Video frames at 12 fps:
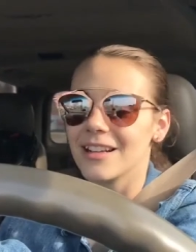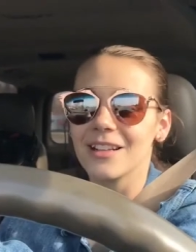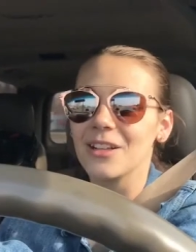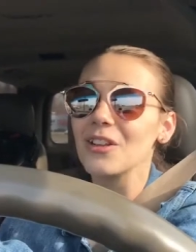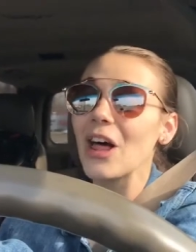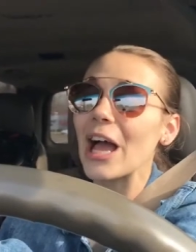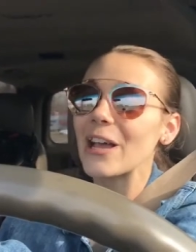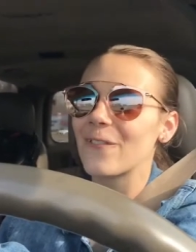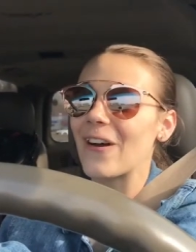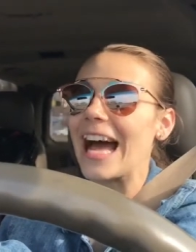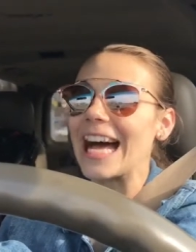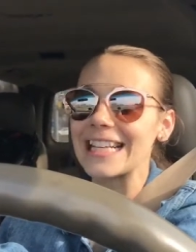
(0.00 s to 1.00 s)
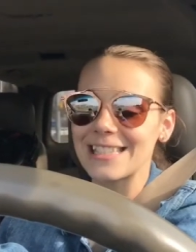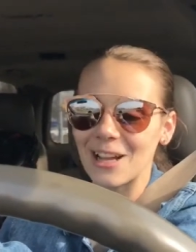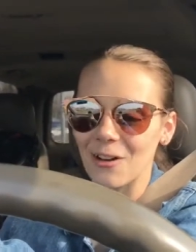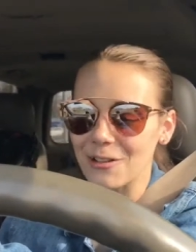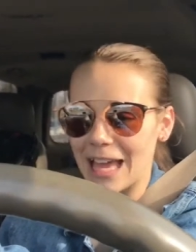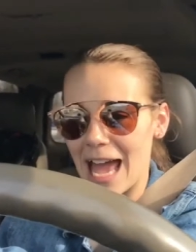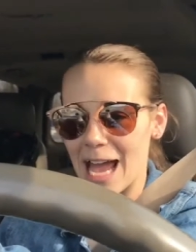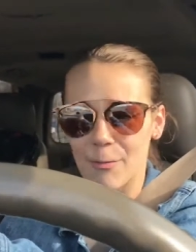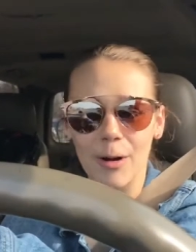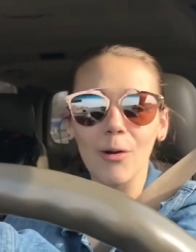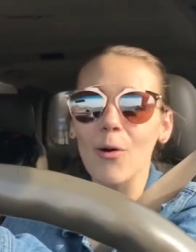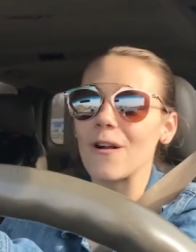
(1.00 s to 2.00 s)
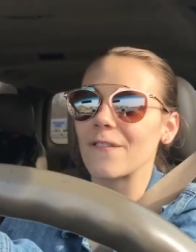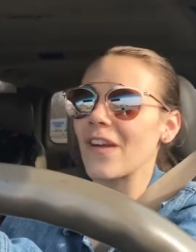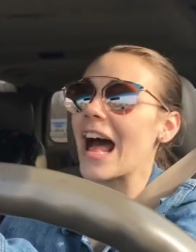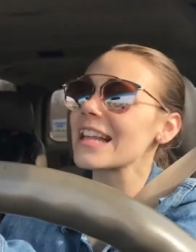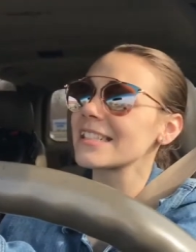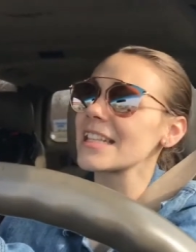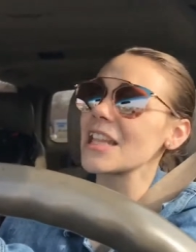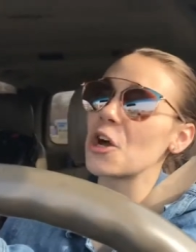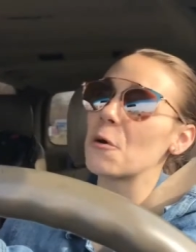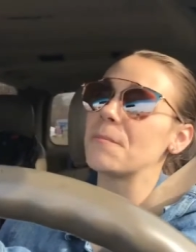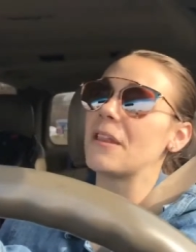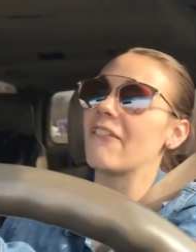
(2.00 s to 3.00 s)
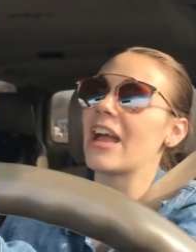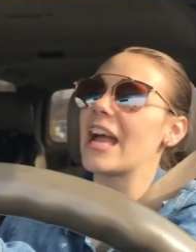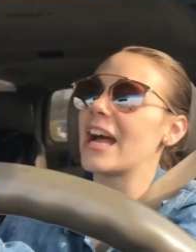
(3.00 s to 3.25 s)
you like fast? Okay, we're going fast in the hoop divot.